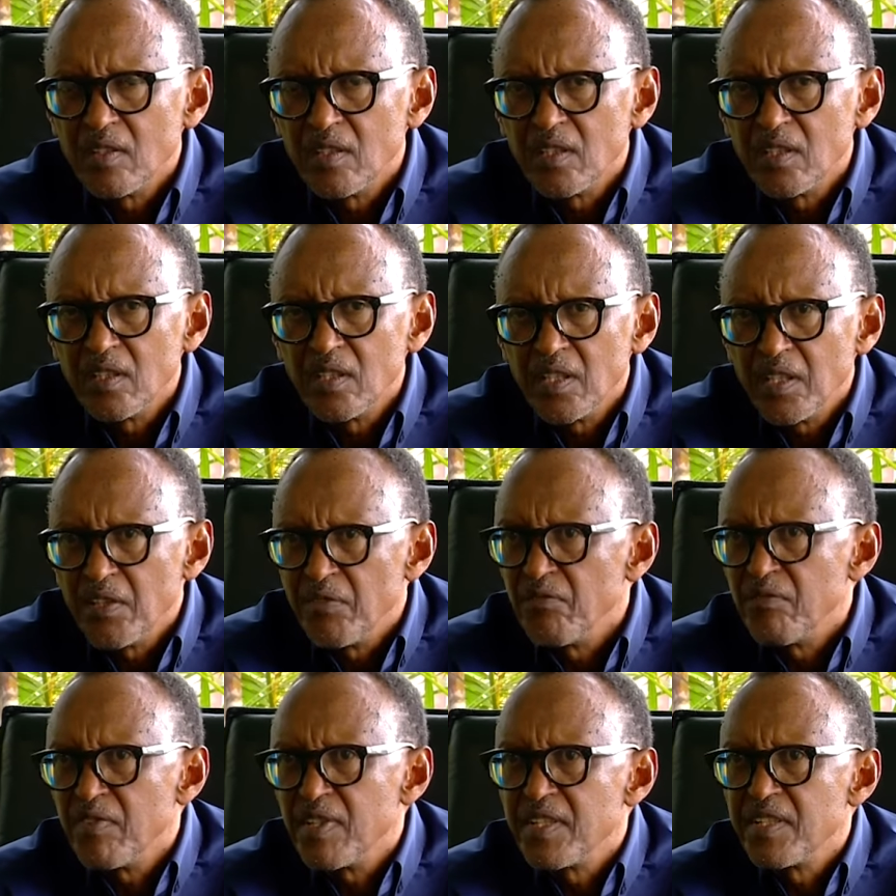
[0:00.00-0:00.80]
uh,
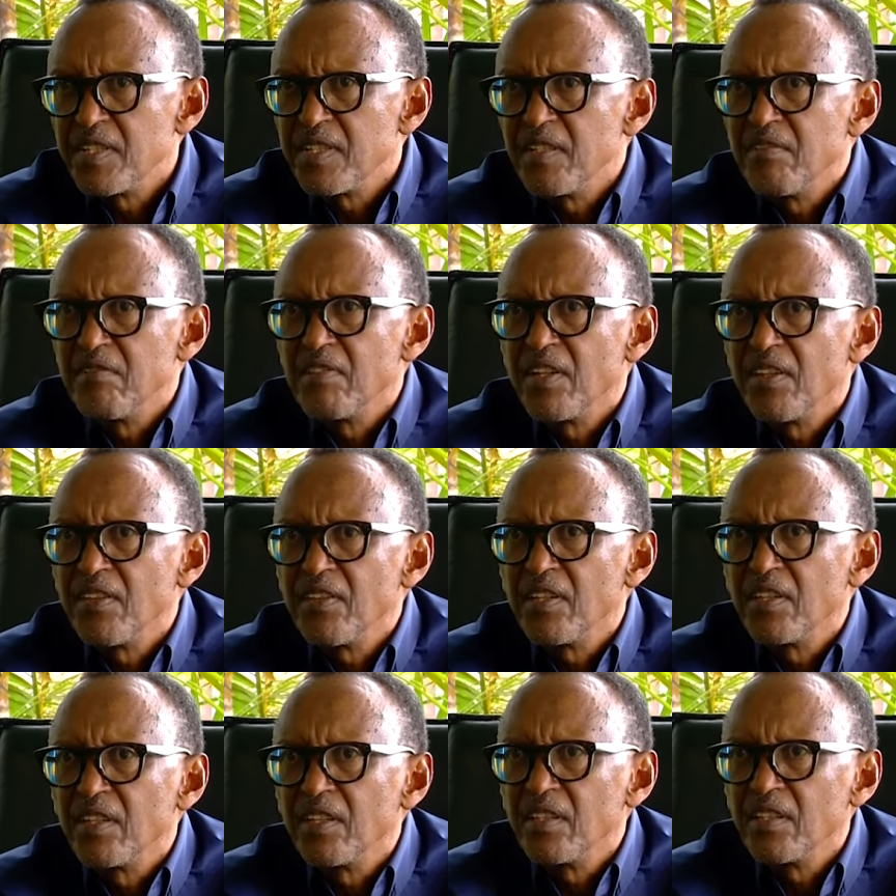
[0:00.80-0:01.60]
invest
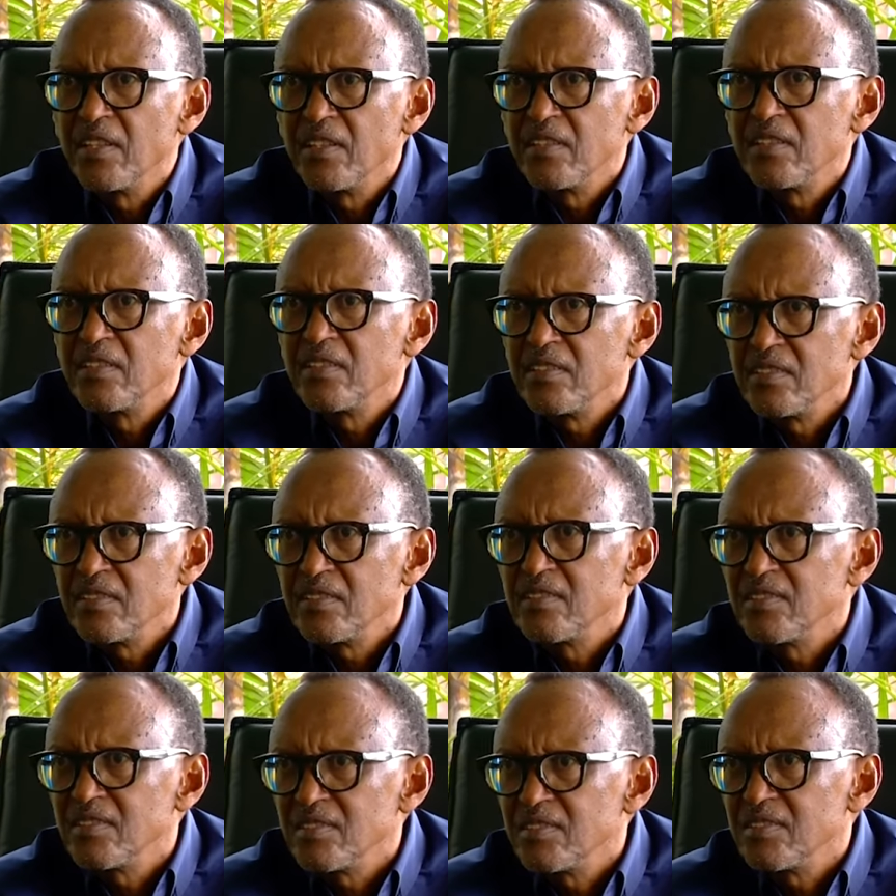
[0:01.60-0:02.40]
everything
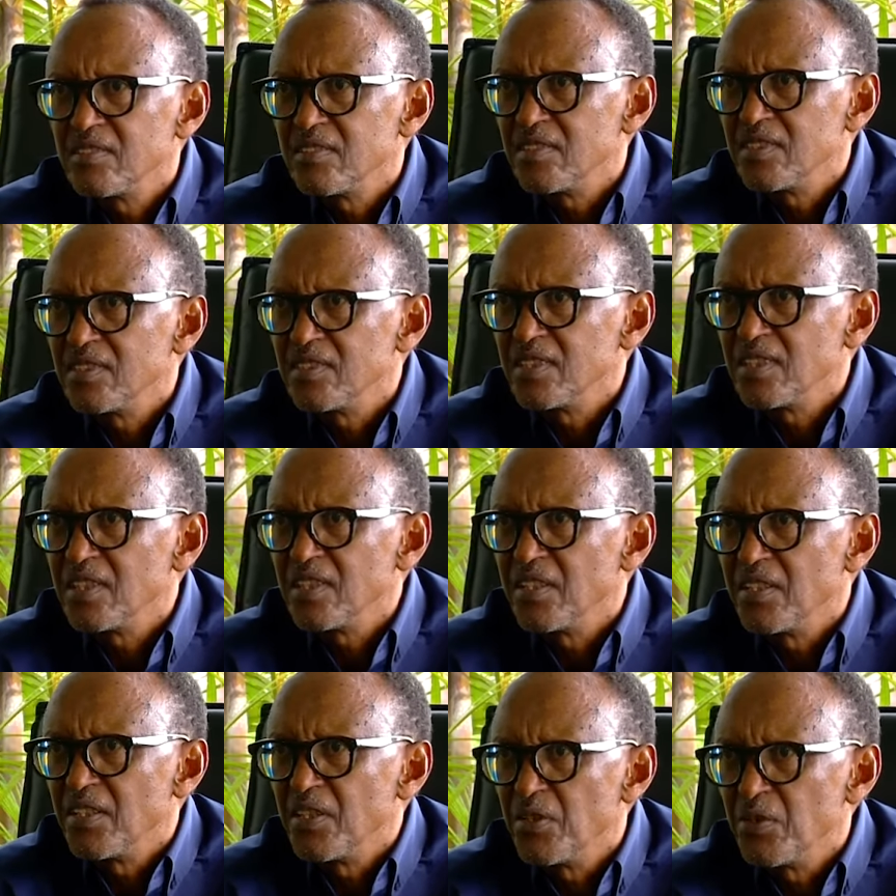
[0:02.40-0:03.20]

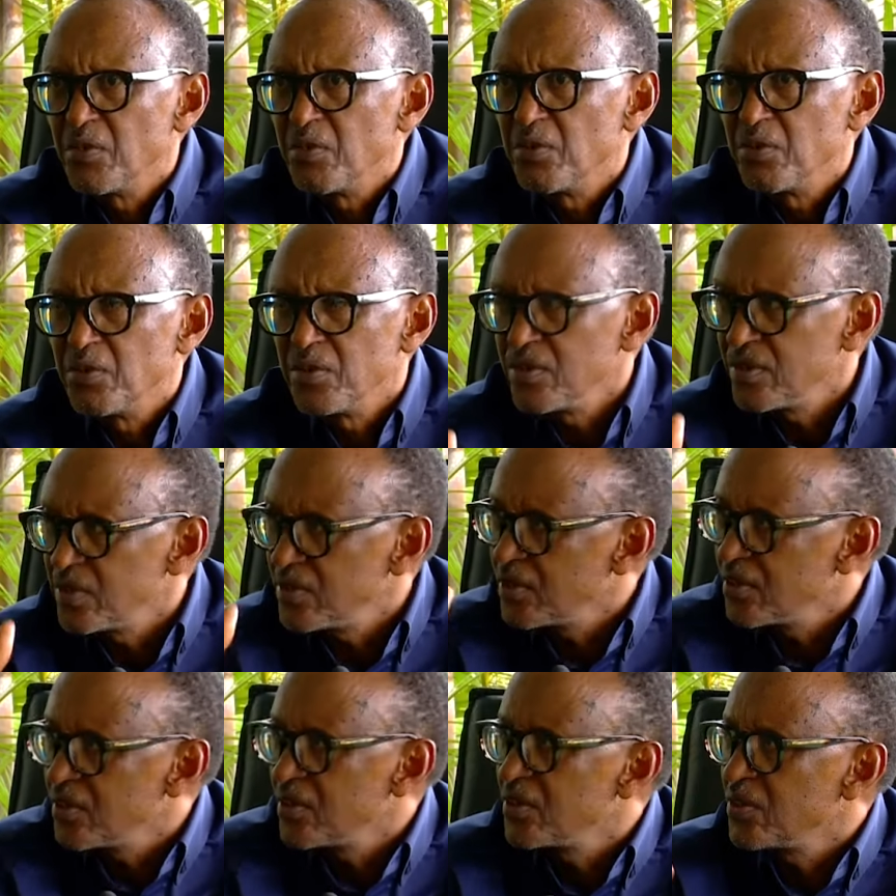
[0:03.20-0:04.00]
in you
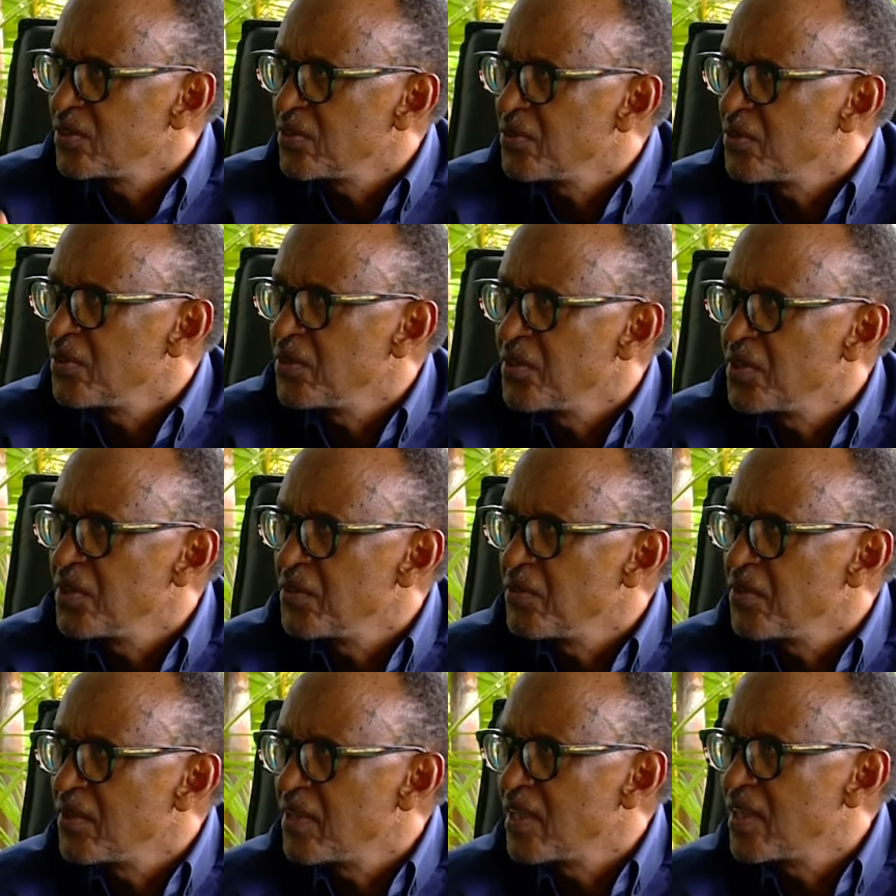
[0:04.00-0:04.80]
to
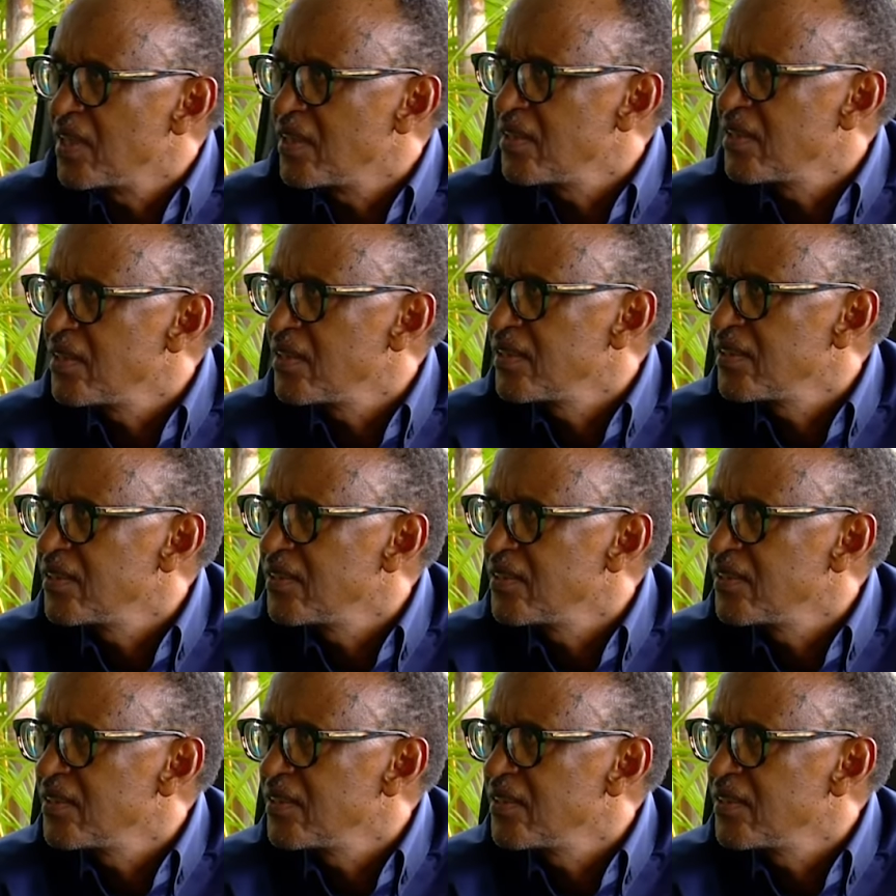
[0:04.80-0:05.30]
deal with that